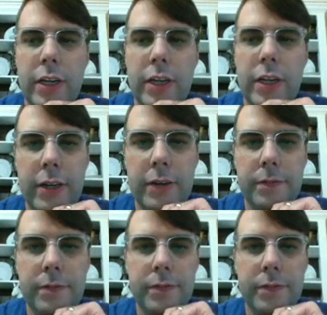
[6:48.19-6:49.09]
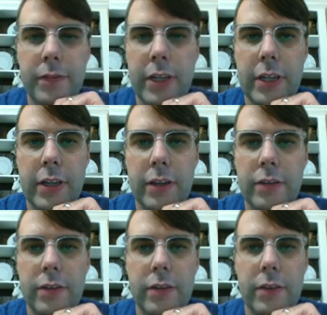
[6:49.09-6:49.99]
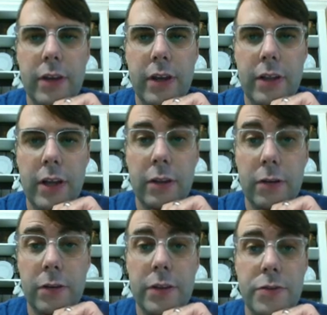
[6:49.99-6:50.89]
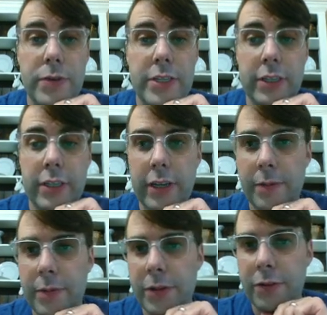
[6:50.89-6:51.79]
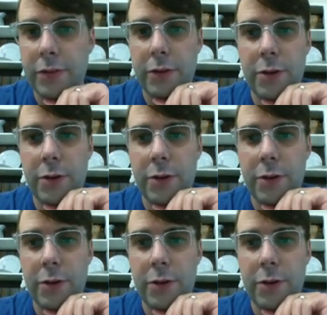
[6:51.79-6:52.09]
Um, the, and I learned this recently. I've been using